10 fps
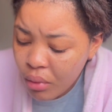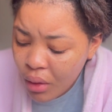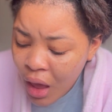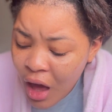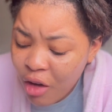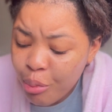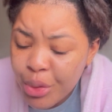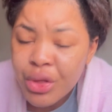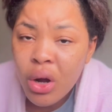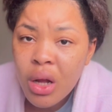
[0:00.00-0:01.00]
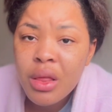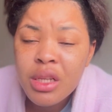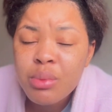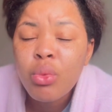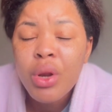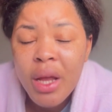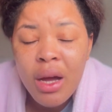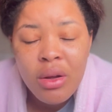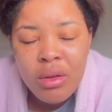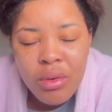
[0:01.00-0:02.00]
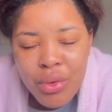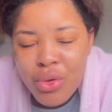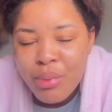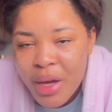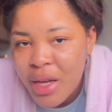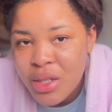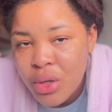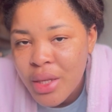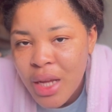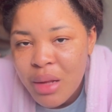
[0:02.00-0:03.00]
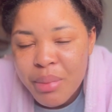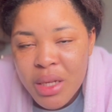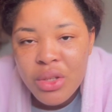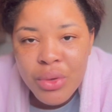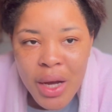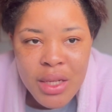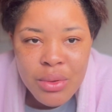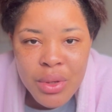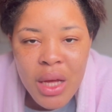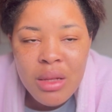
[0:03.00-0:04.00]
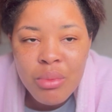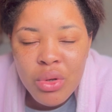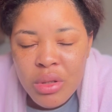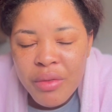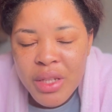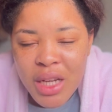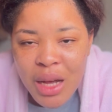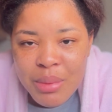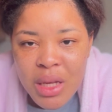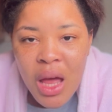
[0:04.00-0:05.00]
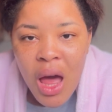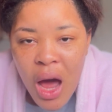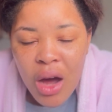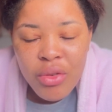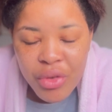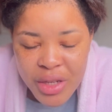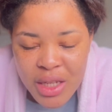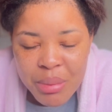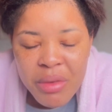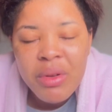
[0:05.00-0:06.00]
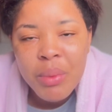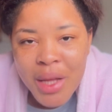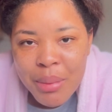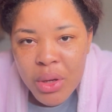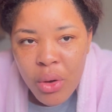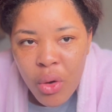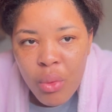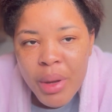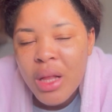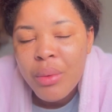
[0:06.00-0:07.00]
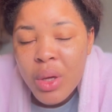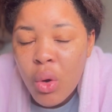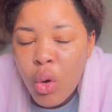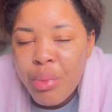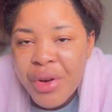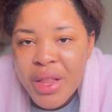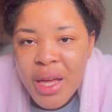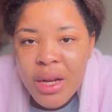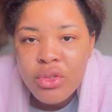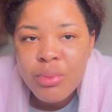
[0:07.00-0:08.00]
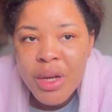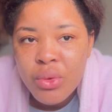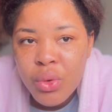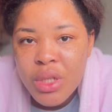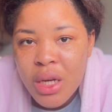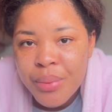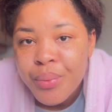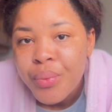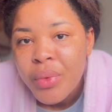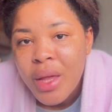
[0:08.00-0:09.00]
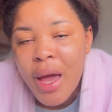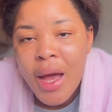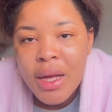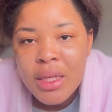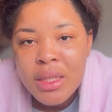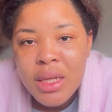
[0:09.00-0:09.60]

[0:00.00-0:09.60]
I've put on this morning gown, although my hair is not done. But you guys know that most of the times I'll dress up even when I'm at home, and I'll incorporate that into my daughter. And